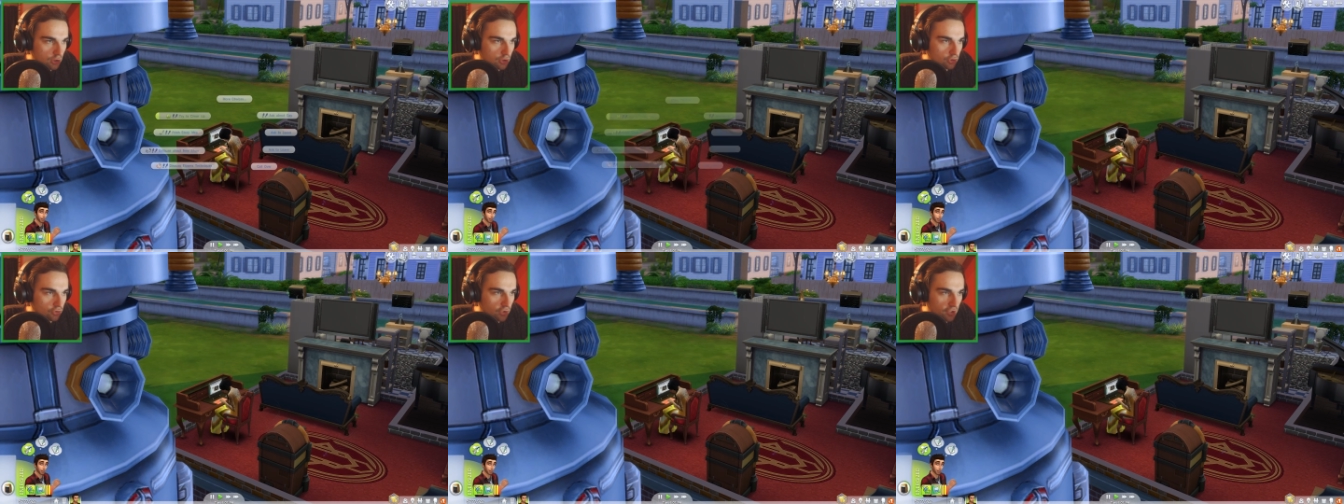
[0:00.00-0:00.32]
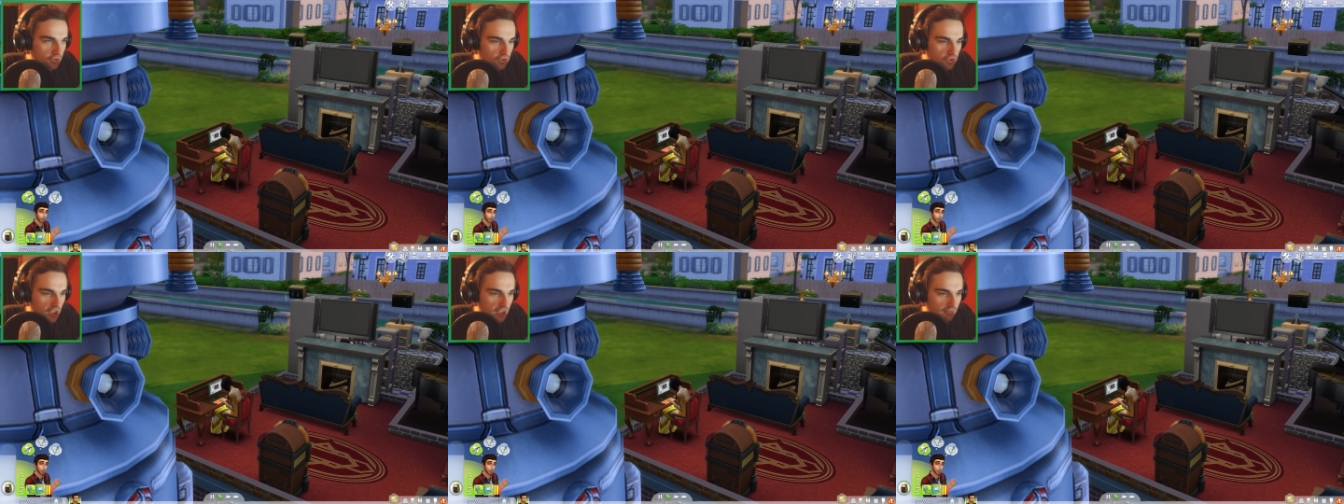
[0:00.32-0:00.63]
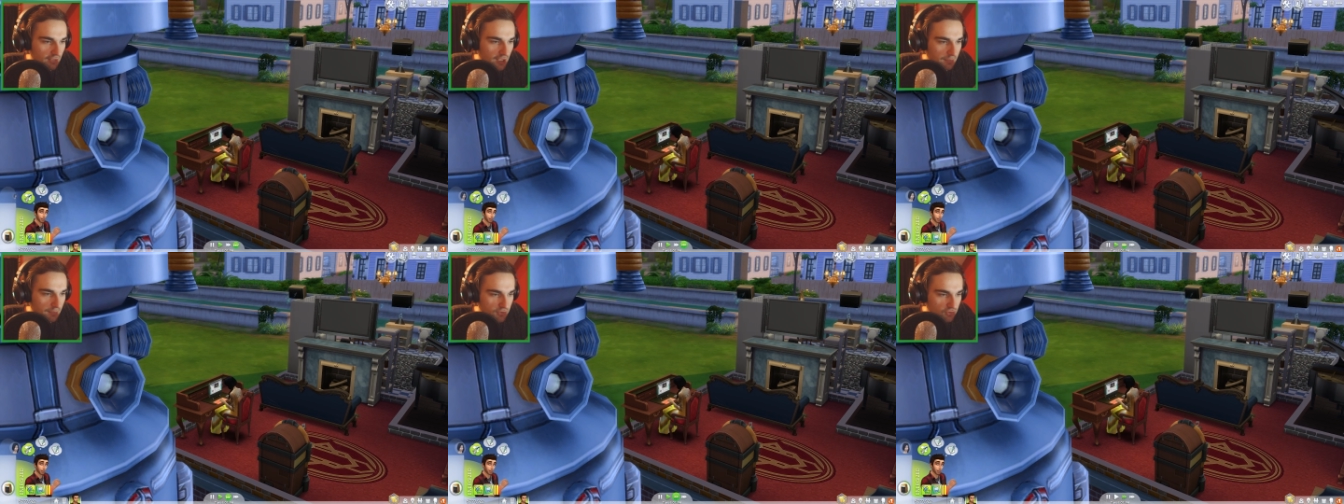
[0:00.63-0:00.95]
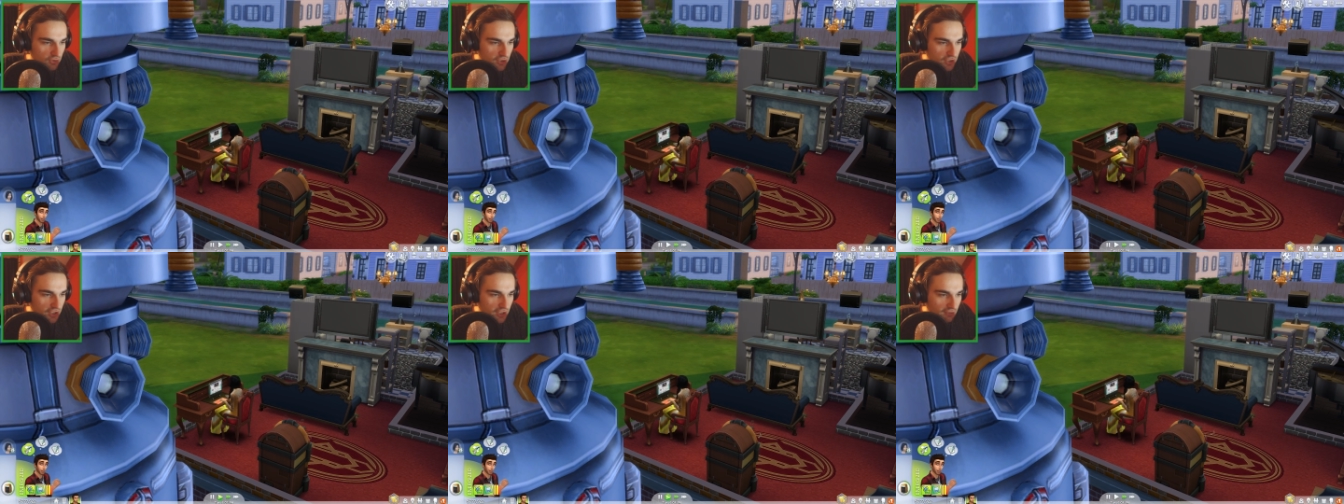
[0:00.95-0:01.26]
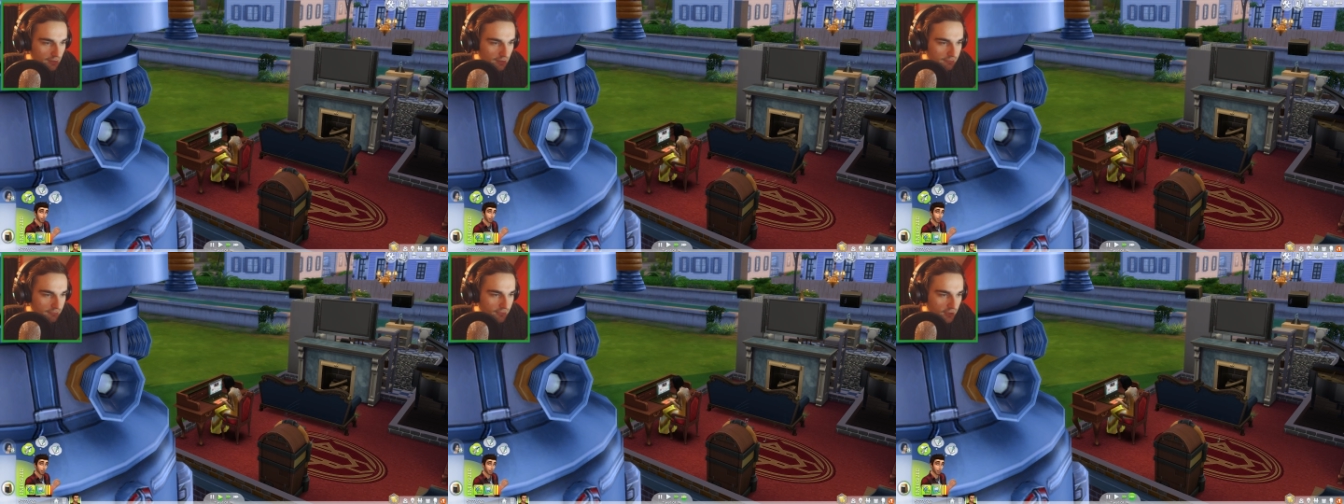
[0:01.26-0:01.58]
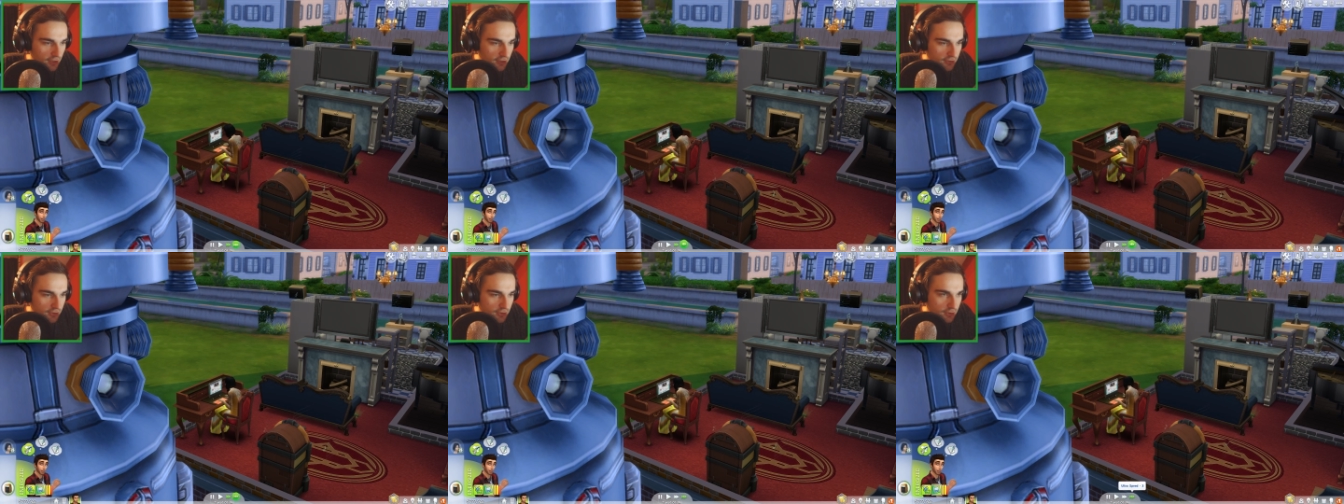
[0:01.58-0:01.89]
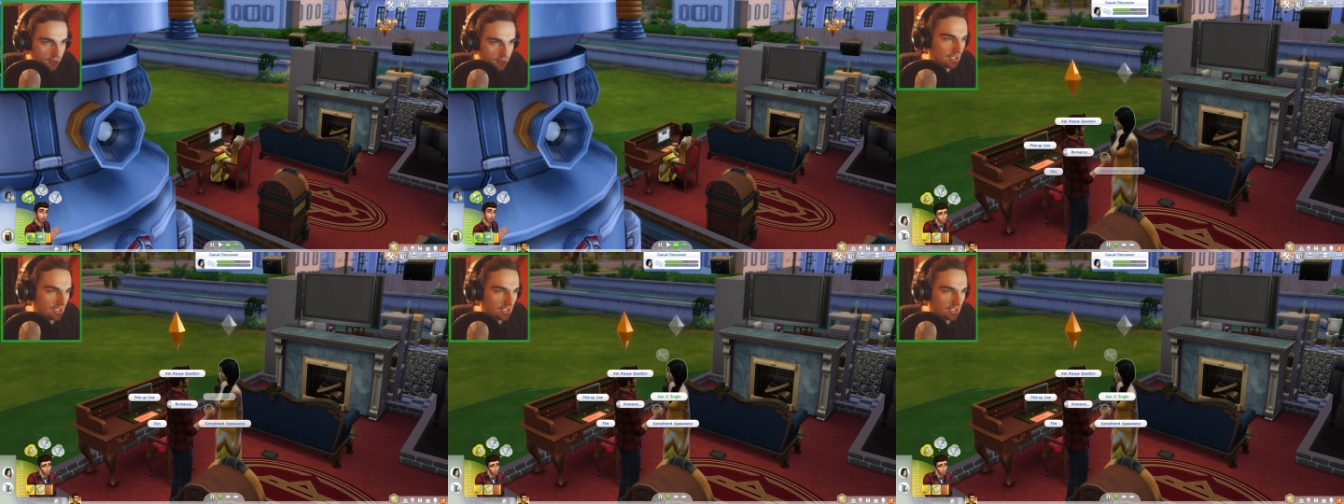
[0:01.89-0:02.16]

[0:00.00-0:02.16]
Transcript: Try to cheer up. Let's try and cheer up first.